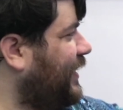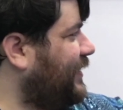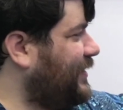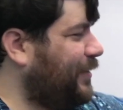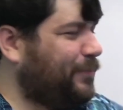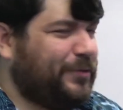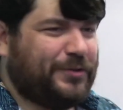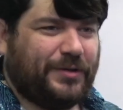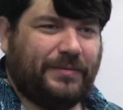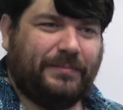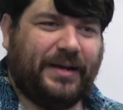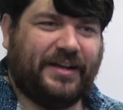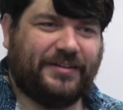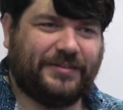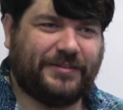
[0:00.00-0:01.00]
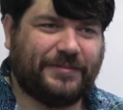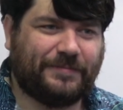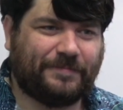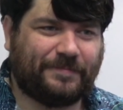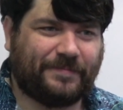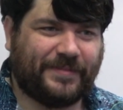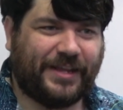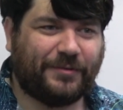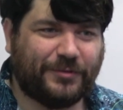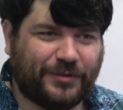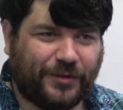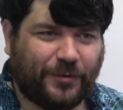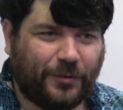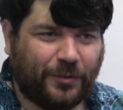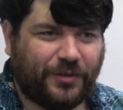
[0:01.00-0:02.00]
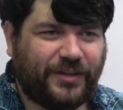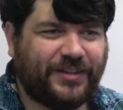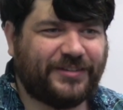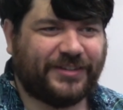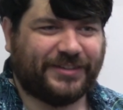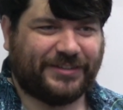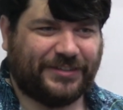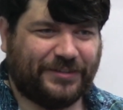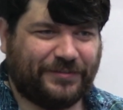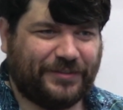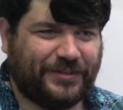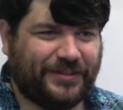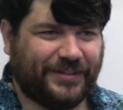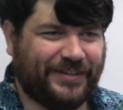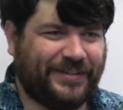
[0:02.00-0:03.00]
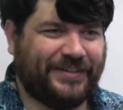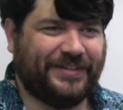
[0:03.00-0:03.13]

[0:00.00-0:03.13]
a temperature imbalance. That was the whole thesis of the